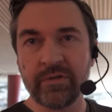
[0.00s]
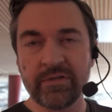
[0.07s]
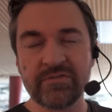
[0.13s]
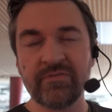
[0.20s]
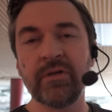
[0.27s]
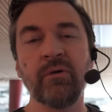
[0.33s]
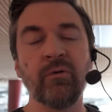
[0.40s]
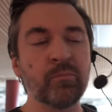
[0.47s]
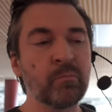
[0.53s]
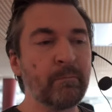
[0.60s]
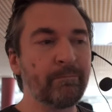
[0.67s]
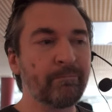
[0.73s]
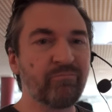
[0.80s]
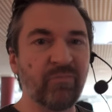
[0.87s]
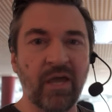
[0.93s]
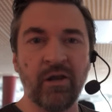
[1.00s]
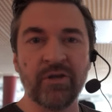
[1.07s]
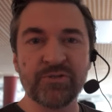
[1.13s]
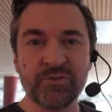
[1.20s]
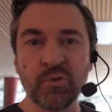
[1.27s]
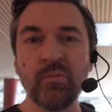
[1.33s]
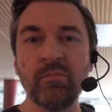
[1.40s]
with this video. I'll
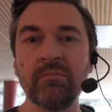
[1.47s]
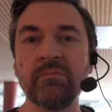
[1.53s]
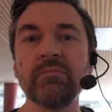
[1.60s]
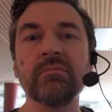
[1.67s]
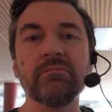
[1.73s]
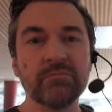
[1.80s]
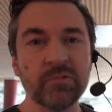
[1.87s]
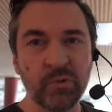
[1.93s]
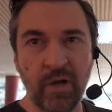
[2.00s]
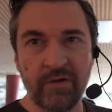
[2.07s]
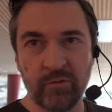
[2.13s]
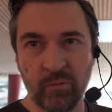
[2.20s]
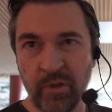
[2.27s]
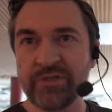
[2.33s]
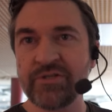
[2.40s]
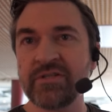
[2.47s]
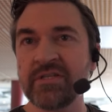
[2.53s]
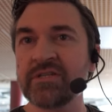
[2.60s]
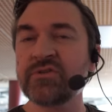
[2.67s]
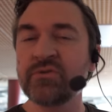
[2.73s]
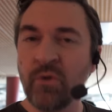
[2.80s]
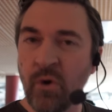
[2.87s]
assume whoever watches
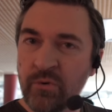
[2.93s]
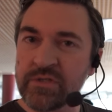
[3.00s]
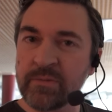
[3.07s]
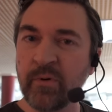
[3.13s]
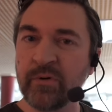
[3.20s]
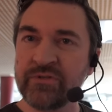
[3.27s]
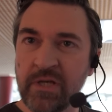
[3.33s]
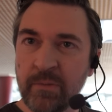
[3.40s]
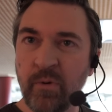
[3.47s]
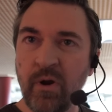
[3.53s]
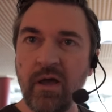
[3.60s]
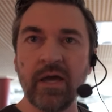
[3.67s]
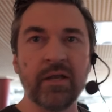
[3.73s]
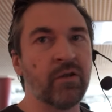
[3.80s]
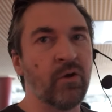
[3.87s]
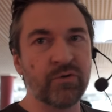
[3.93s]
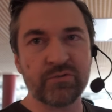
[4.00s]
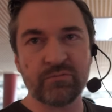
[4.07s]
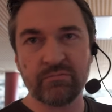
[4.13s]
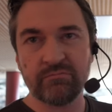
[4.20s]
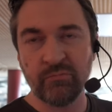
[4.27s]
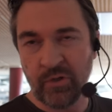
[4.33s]
this knows about Zebra and
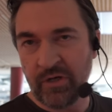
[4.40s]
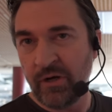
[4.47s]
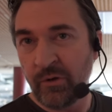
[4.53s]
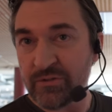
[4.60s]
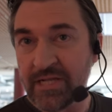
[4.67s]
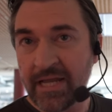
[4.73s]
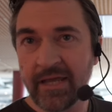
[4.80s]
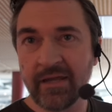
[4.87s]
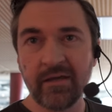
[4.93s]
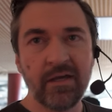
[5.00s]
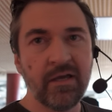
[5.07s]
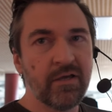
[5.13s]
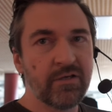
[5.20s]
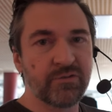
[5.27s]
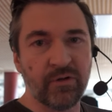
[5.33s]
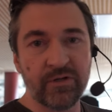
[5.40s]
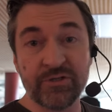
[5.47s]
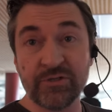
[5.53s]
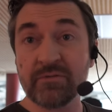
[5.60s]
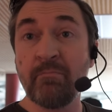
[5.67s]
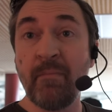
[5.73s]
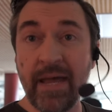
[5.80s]
knows what it looks like, so I'll
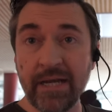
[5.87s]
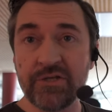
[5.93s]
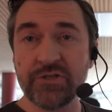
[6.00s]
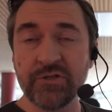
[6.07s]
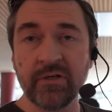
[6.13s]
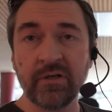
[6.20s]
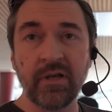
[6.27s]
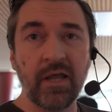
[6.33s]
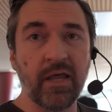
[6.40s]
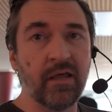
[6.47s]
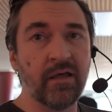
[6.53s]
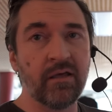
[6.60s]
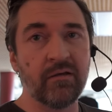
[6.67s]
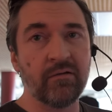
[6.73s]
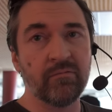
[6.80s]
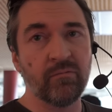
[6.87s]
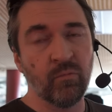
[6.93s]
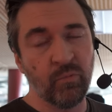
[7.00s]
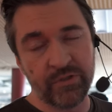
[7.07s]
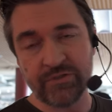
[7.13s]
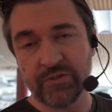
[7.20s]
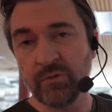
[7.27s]
just mention uh,
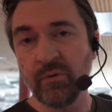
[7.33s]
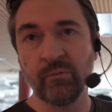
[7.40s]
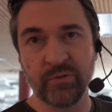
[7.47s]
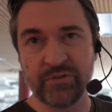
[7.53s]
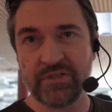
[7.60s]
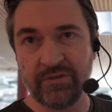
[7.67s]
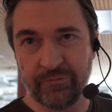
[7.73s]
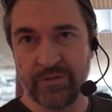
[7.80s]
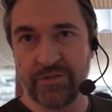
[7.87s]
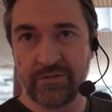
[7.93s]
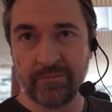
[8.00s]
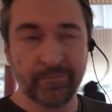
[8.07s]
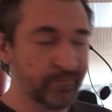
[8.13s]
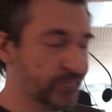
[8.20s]
what's new and what's different.